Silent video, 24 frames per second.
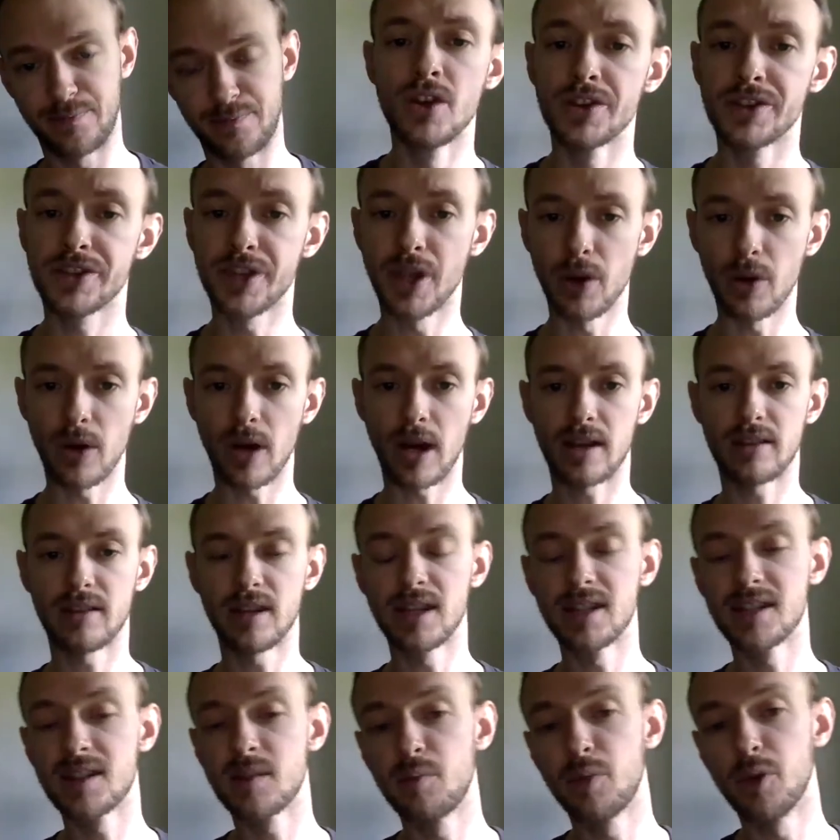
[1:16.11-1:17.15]
So I think
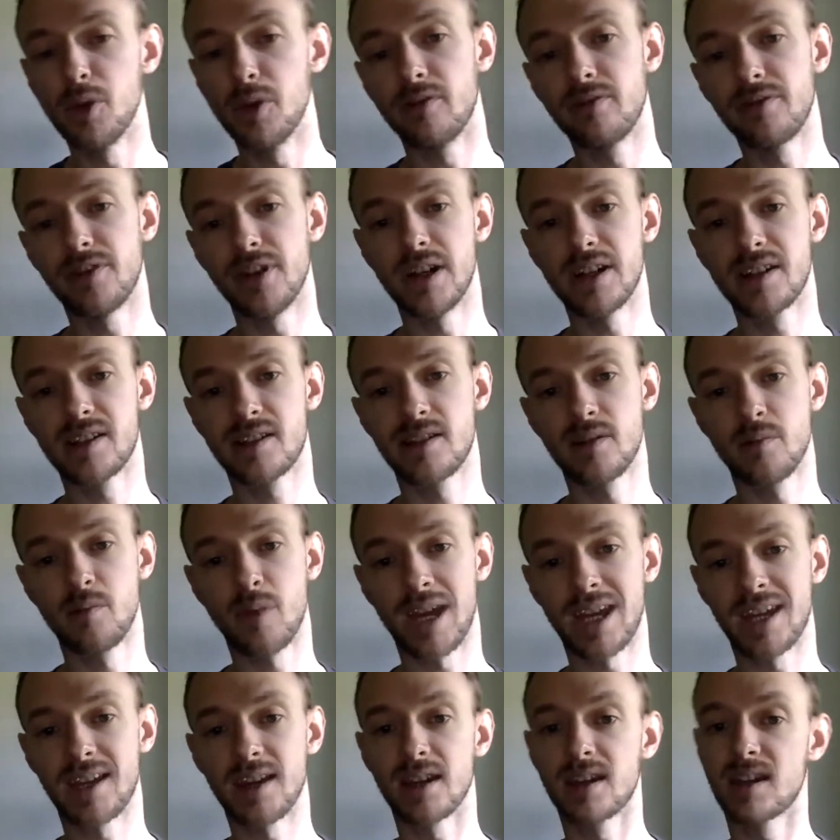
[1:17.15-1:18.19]
it's important first to
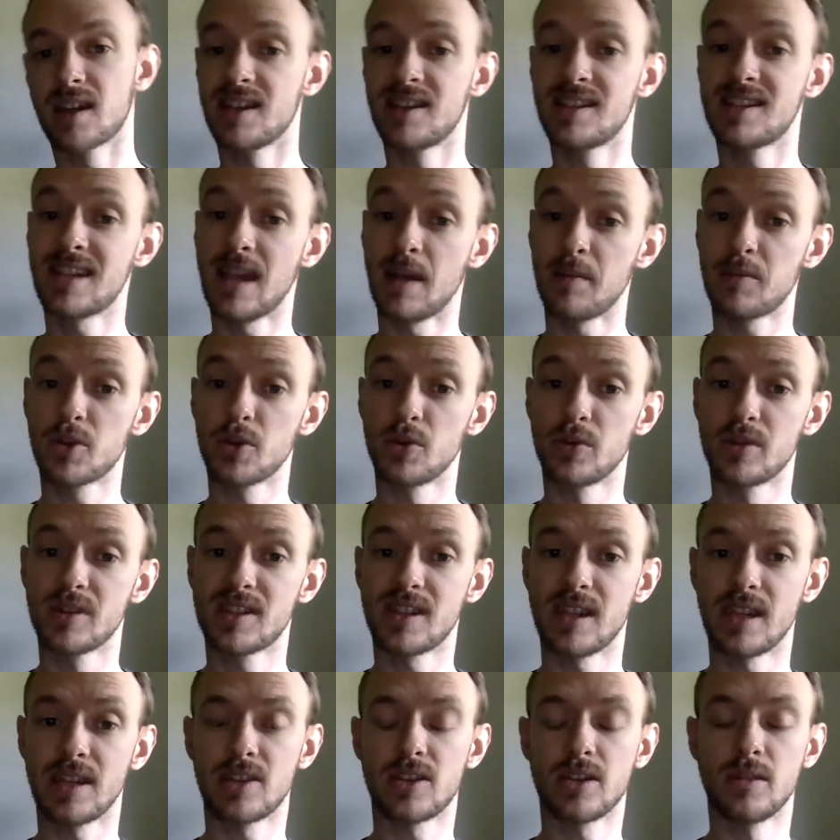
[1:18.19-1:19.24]
make a conceptual
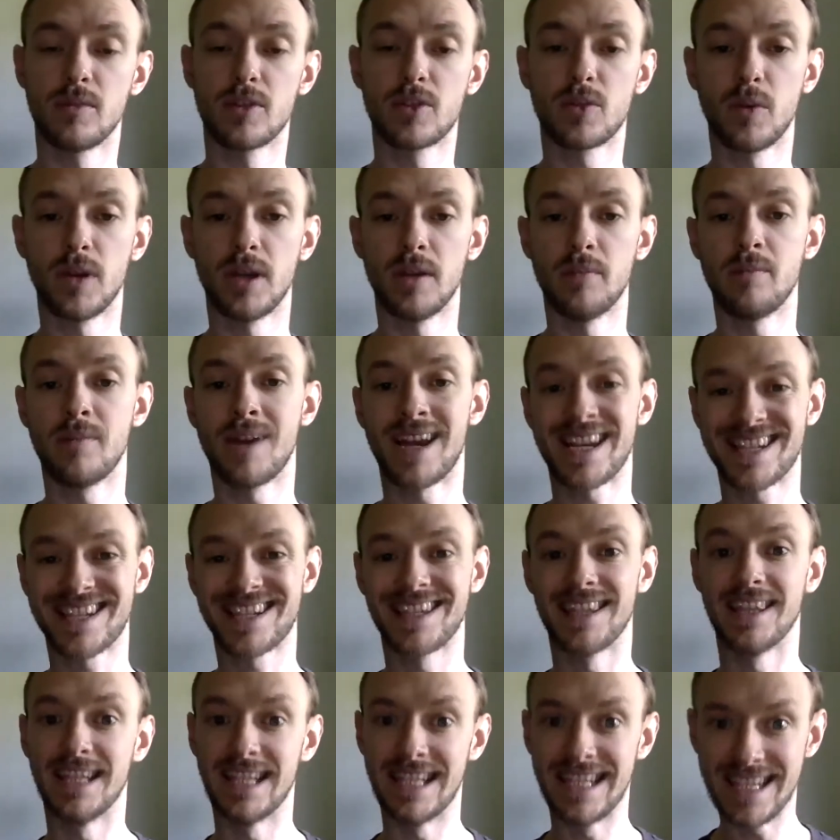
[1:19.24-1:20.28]
distinction between
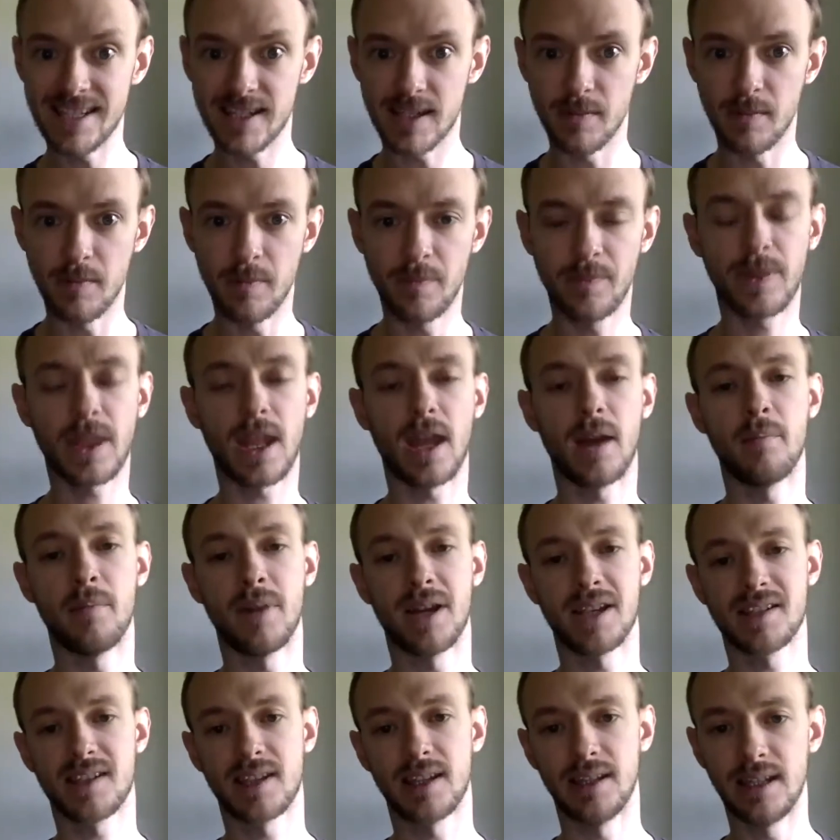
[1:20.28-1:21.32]
masculinism and
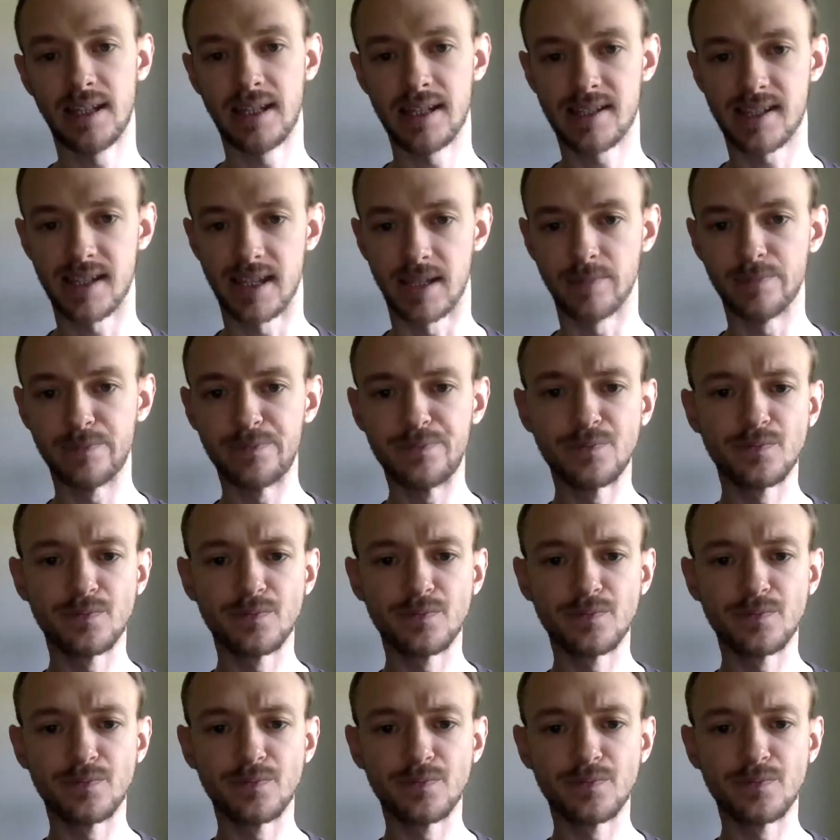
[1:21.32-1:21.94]
masculinity.